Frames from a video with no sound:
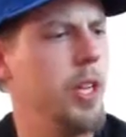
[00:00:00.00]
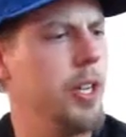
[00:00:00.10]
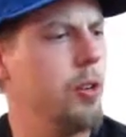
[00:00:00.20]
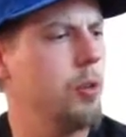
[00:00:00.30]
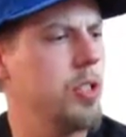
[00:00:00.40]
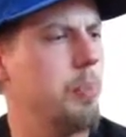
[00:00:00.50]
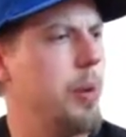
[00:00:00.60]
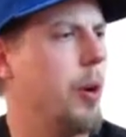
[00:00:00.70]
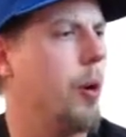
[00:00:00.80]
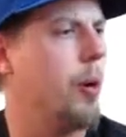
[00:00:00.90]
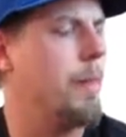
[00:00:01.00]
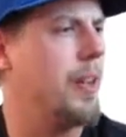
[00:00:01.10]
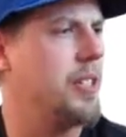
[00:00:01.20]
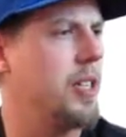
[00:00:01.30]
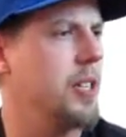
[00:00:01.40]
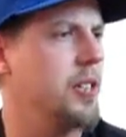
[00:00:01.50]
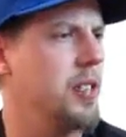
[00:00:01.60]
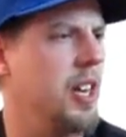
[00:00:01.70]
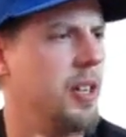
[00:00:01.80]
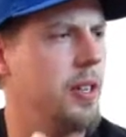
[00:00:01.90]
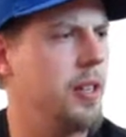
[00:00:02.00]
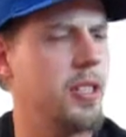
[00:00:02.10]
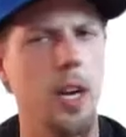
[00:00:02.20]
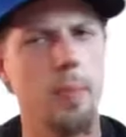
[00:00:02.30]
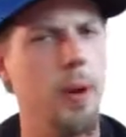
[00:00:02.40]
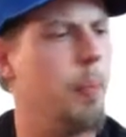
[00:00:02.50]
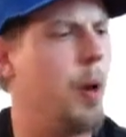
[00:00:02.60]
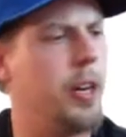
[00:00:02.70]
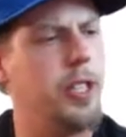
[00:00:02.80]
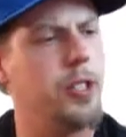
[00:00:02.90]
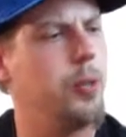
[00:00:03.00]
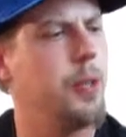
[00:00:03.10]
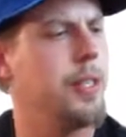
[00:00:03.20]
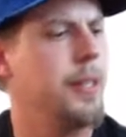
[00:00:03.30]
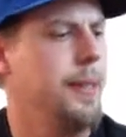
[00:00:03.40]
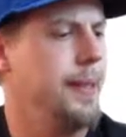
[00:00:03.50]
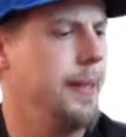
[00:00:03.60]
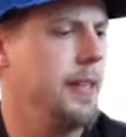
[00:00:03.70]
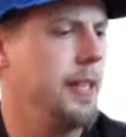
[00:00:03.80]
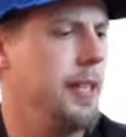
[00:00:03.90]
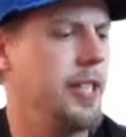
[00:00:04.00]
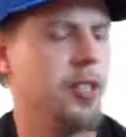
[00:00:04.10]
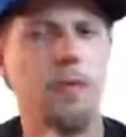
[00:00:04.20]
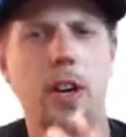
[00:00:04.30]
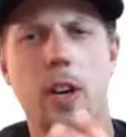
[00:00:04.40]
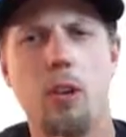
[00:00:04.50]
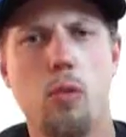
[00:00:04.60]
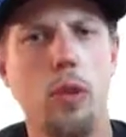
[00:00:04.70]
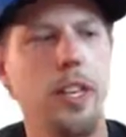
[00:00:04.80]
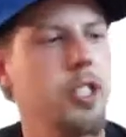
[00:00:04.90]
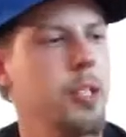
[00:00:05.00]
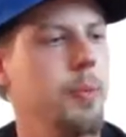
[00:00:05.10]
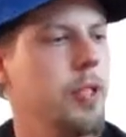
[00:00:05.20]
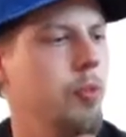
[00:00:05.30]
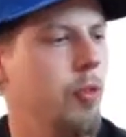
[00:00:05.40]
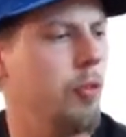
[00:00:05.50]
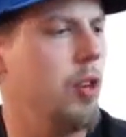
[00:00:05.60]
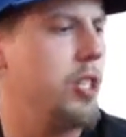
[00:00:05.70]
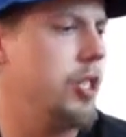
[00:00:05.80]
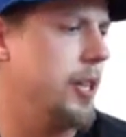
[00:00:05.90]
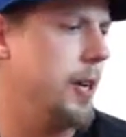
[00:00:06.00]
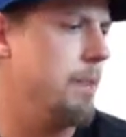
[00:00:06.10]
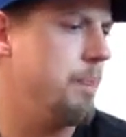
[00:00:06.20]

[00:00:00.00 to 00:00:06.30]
You know, it's a beer. It's got a bit of body to it. It's very crisp. It's refreshing.